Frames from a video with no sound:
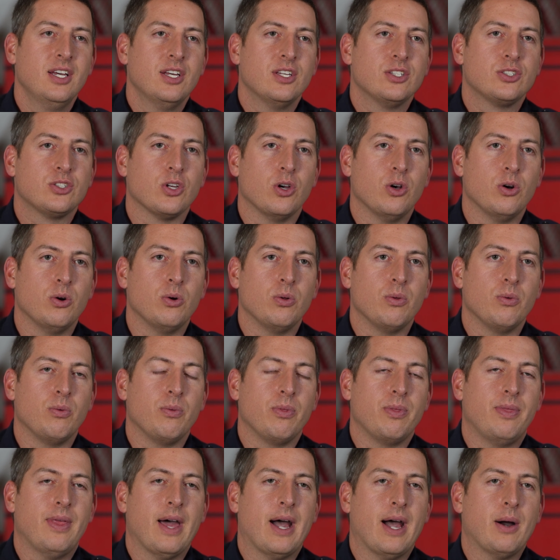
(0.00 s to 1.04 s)
So
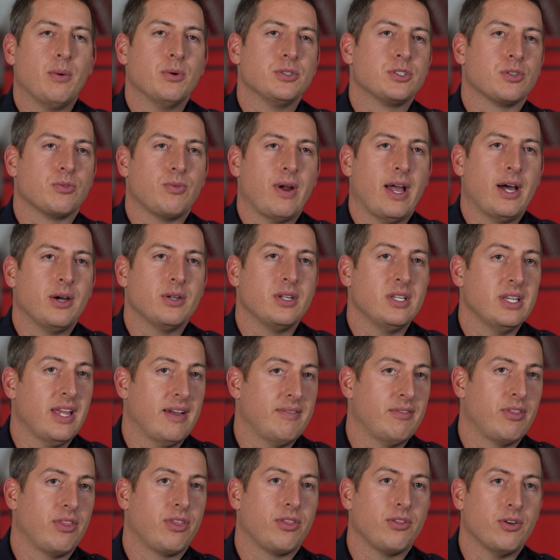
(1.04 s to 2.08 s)
that was around
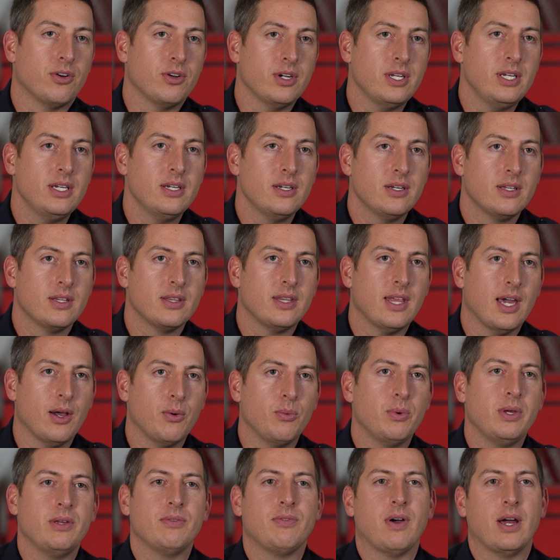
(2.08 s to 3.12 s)
11:30 that
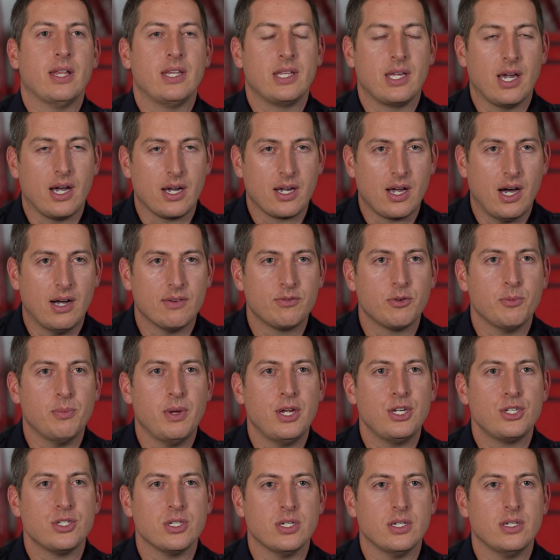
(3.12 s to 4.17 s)
we finally got
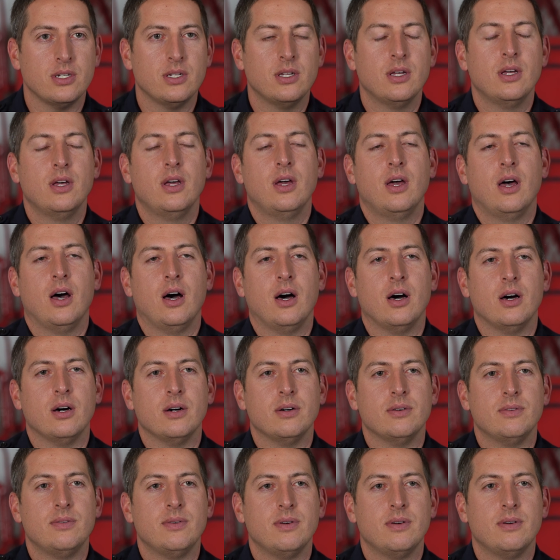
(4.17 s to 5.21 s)
confirmation
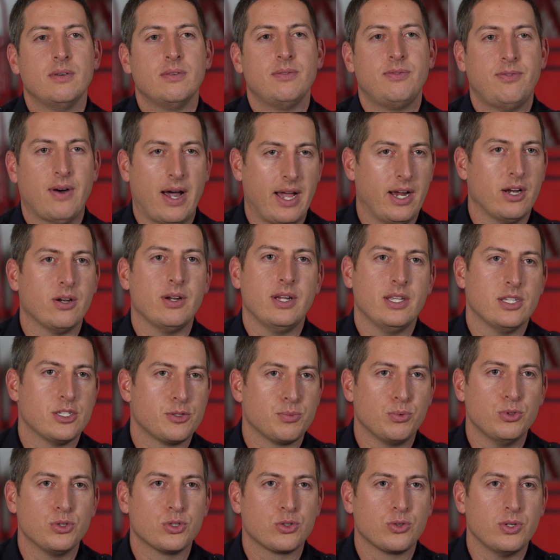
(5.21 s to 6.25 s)
of fire in the
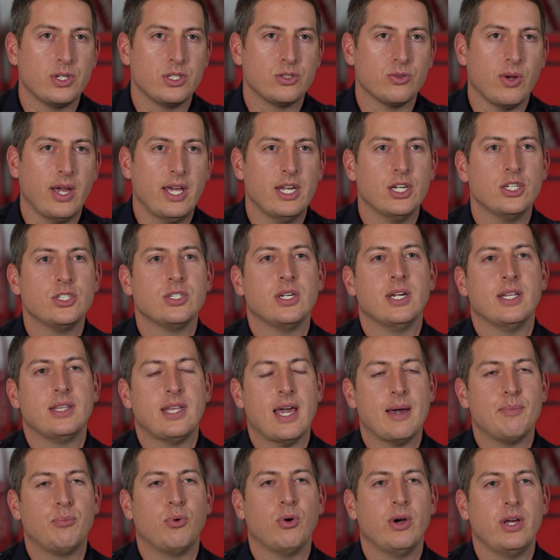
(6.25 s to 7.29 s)
Spruce Creek drainage. And at
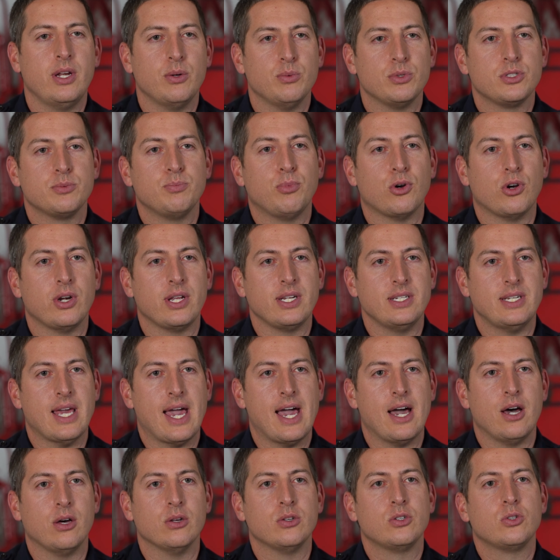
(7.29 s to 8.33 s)
that point, it was burning
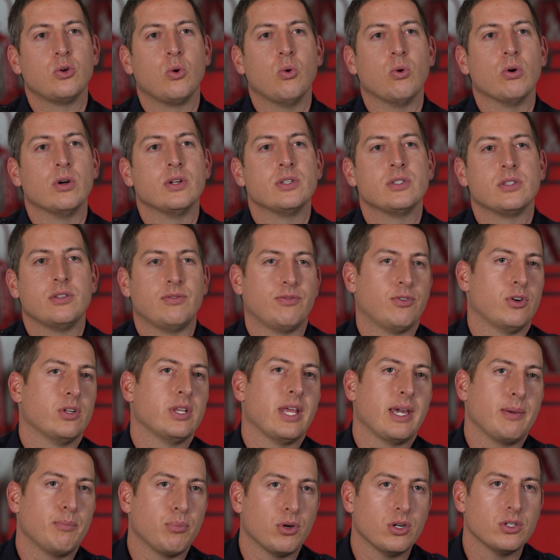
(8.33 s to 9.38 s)
down towards the Fern
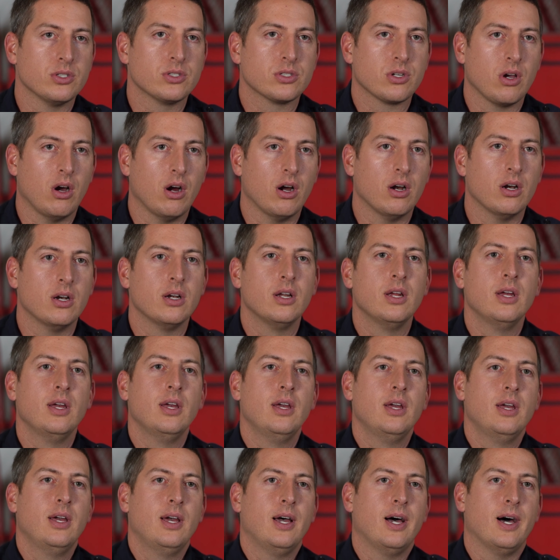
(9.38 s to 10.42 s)
Lake burn scar
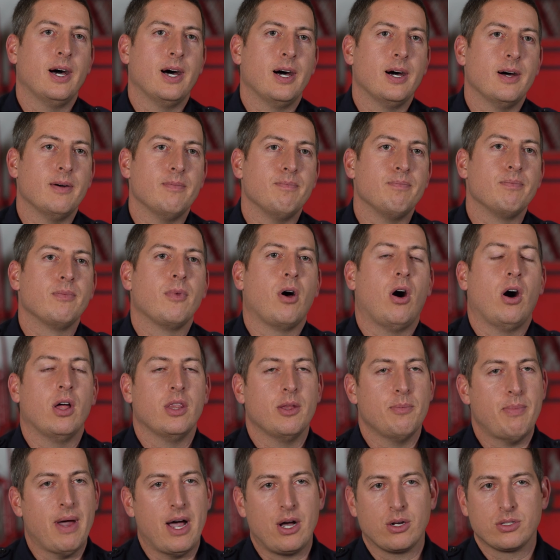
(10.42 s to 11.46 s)
on the
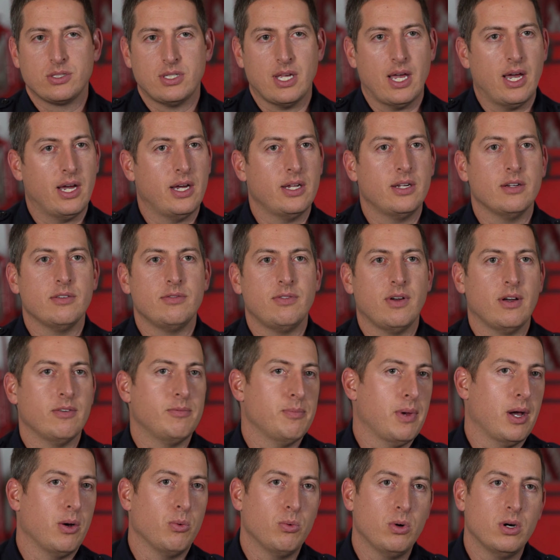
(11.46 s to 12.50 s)
back side of
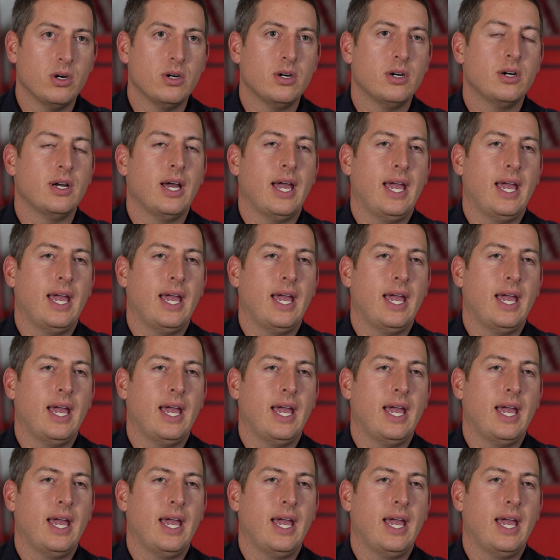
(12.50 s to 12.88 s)
Mount Wah.